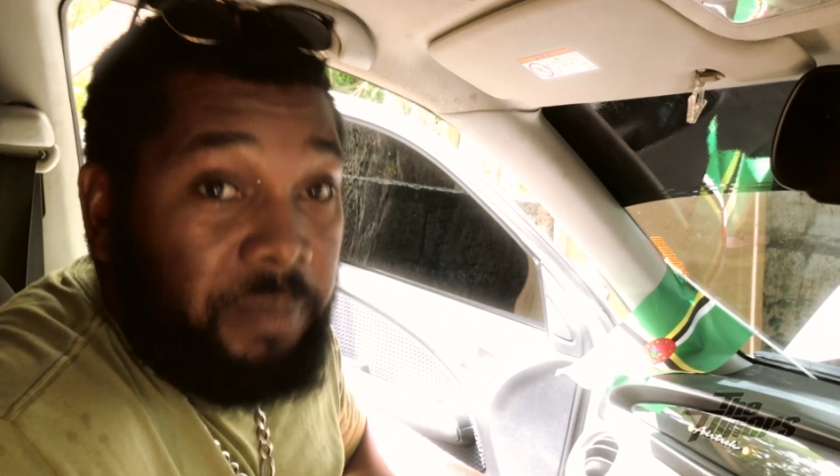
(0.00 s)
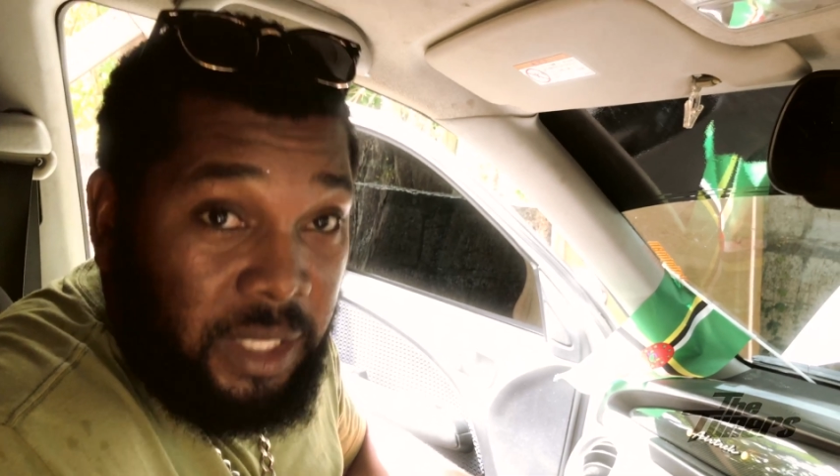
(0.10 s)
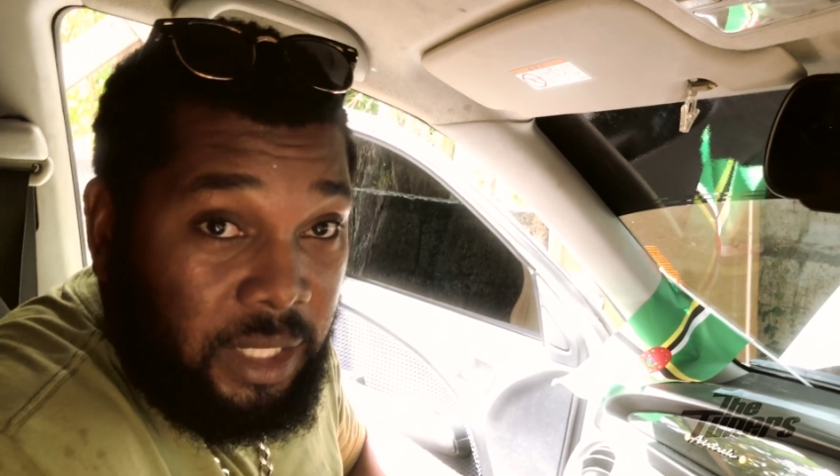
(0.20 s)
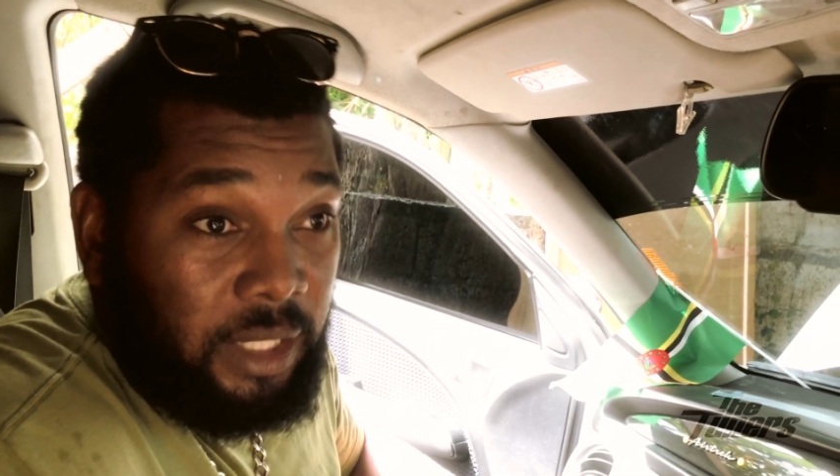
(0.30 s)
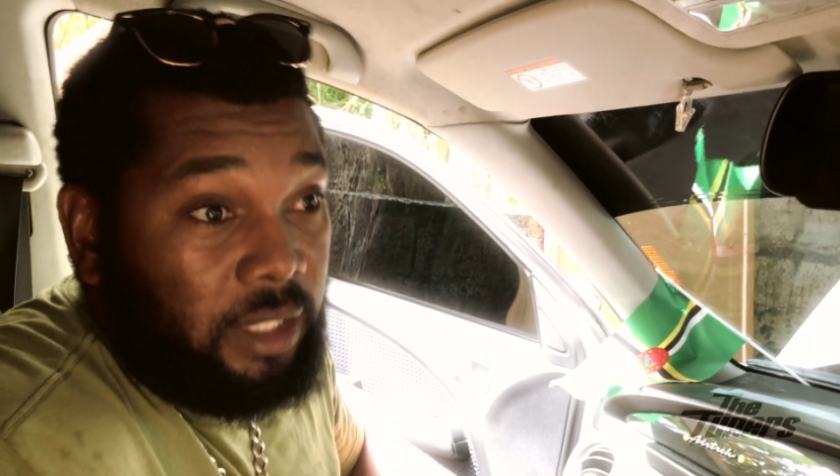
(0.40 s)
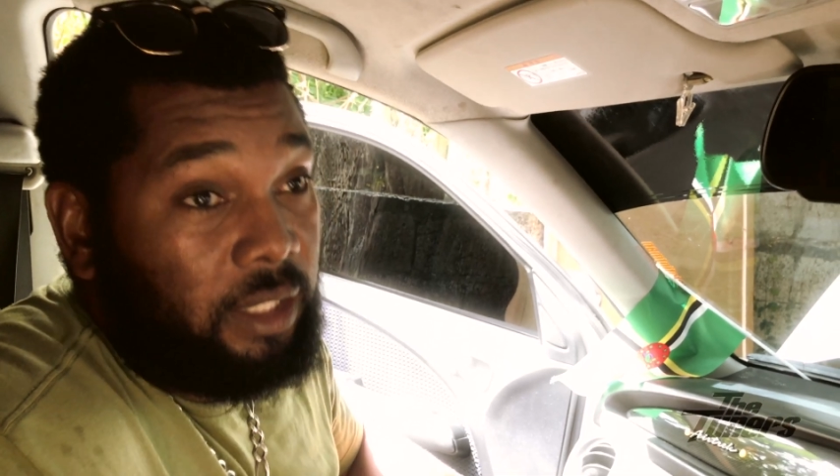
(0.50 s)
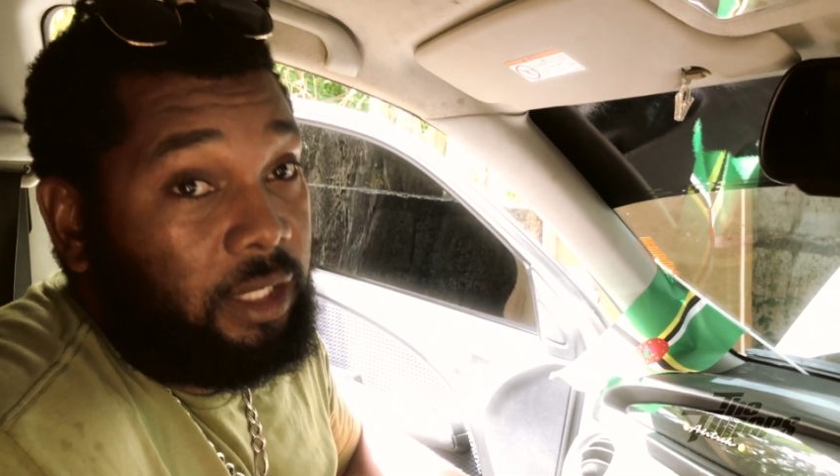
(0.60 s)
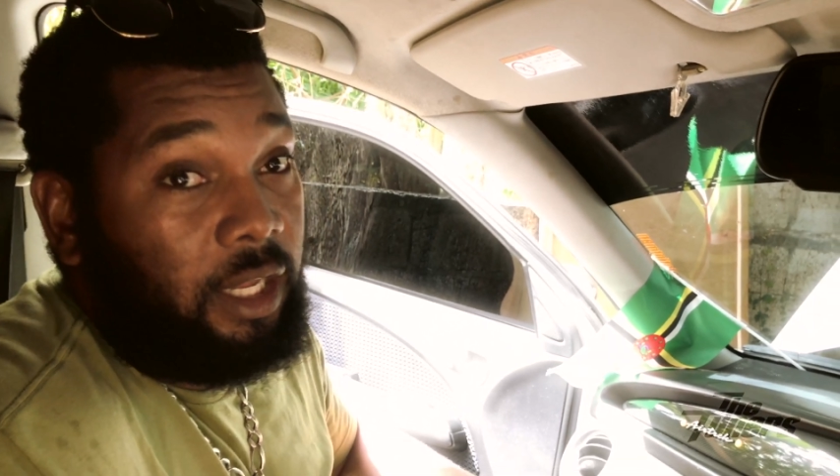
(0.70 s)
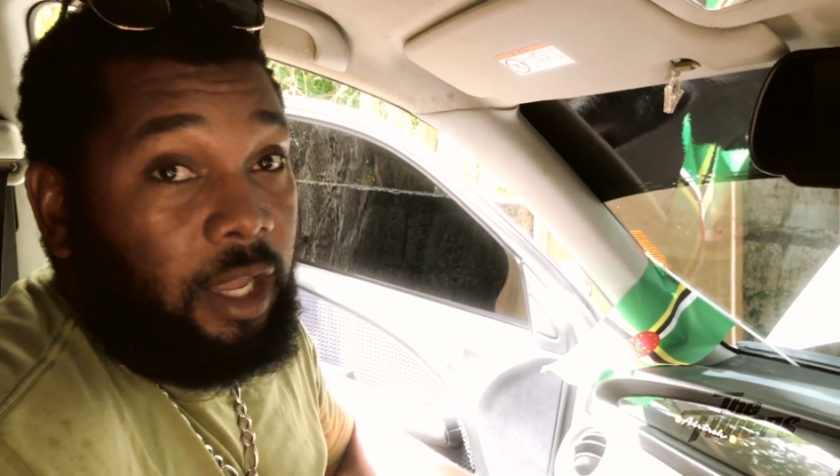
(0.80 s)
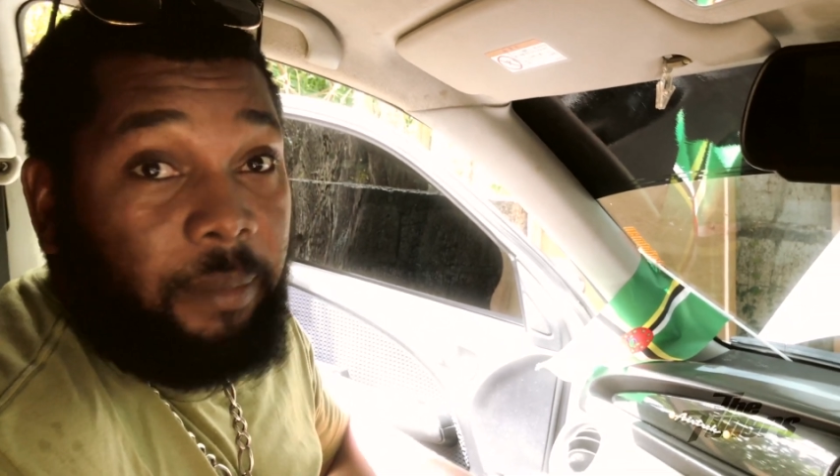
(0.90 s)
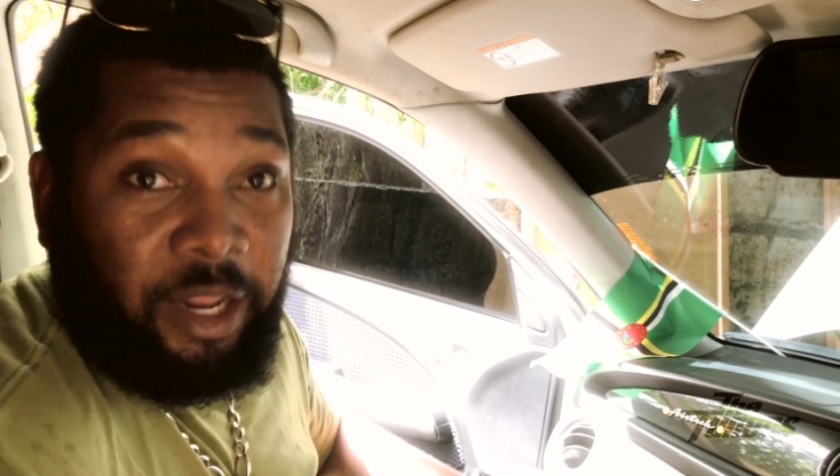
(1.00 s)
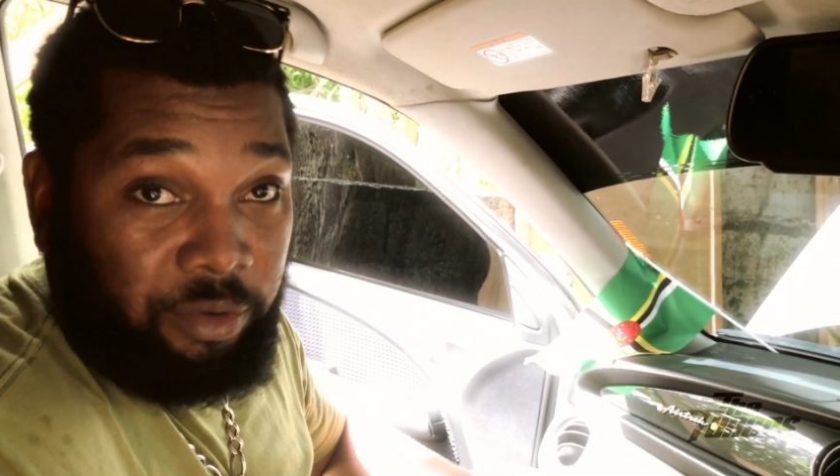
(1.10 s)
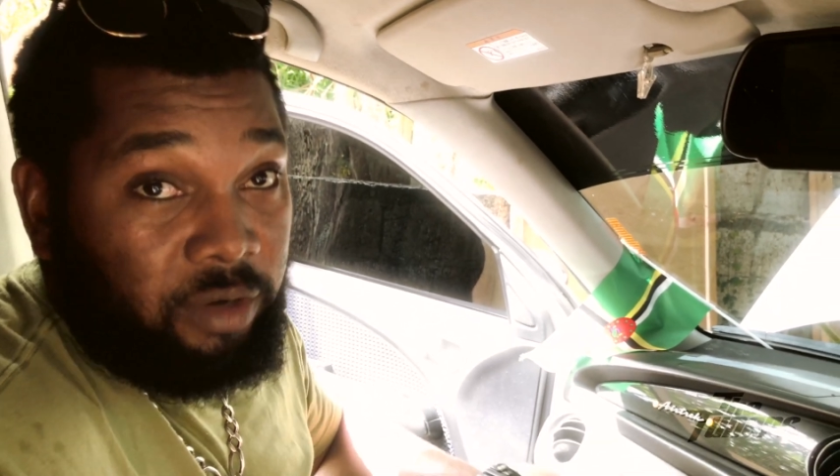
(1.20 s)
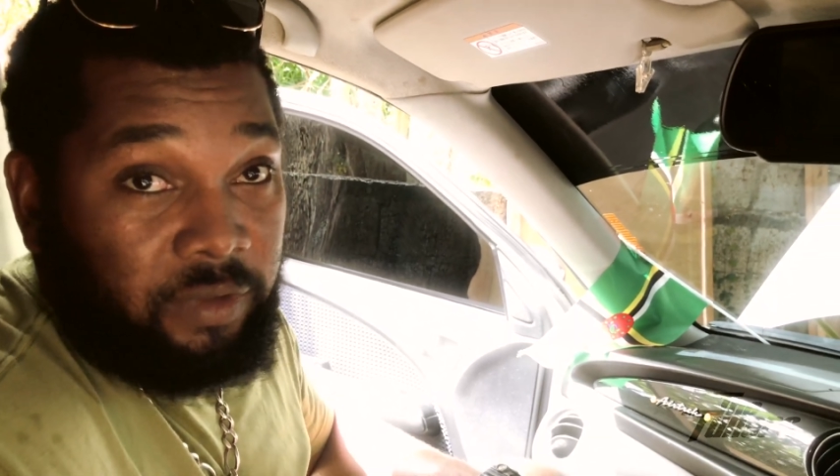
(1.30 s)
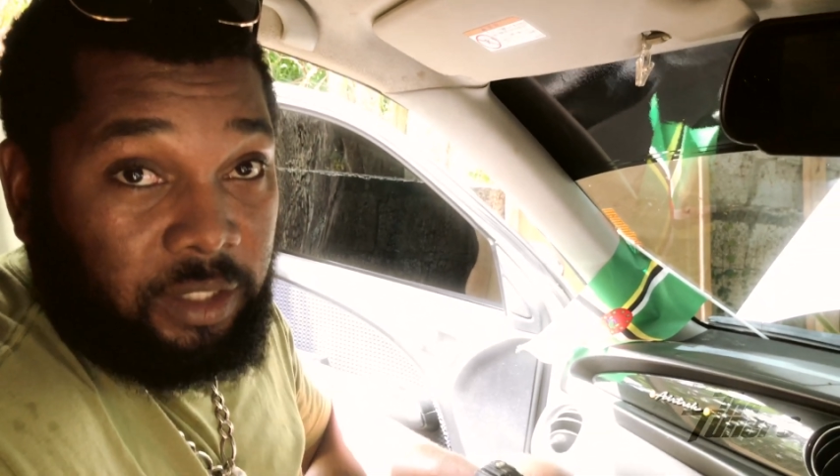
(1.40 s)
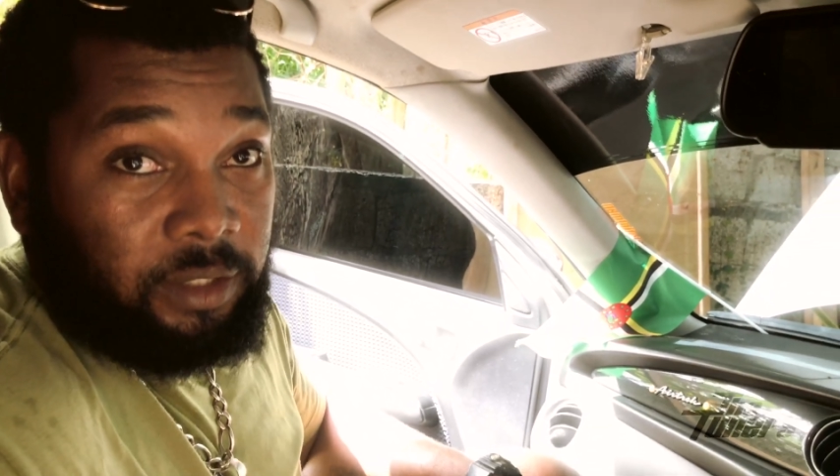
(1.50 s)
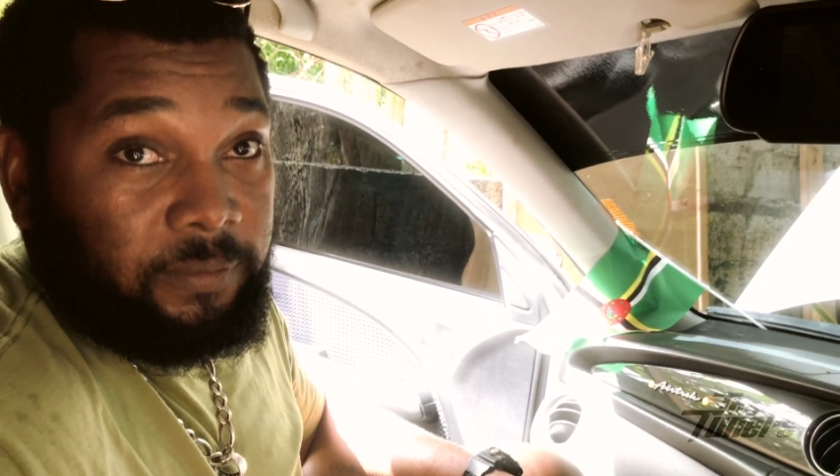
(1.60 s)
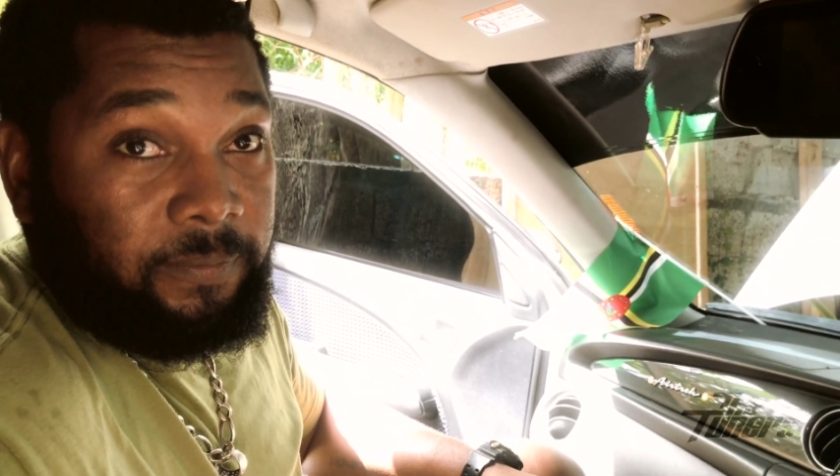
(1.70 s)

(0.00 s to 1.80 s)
be a manual vehicle.